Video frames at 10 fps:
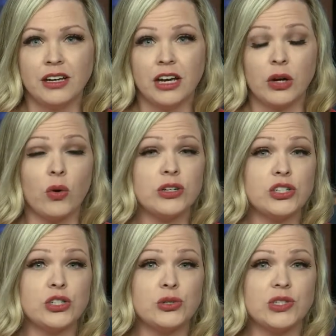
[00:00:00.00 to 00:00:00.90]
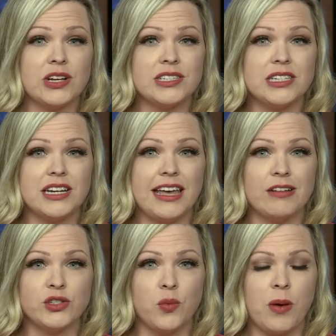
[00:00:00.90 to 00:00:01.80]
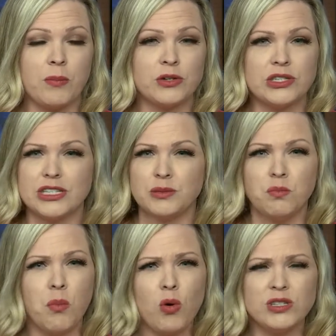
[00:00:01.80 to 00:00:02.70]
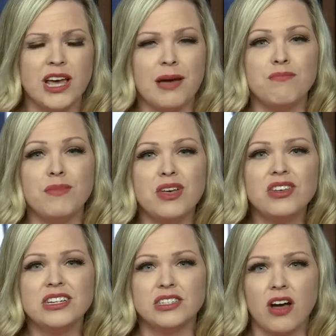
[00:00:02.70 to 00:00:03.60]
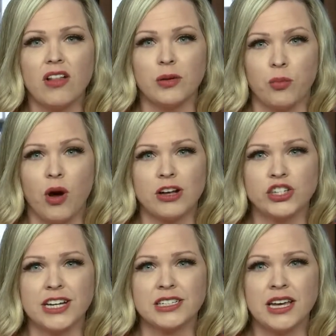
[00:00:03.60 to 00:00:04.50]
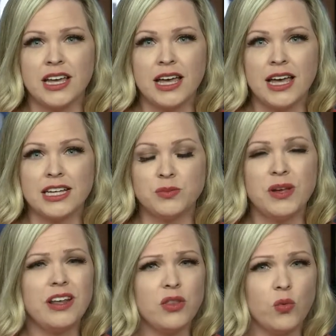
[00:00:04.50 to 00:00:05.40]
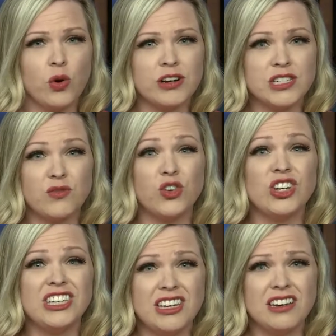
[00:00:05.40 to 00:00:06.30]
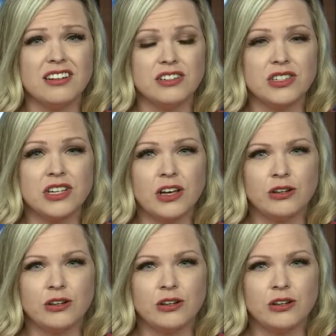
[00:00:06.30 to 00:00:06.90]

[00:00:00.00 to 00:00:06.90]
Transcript: According to Tucson City Council members, this multi-million dollar project has been in the works for years.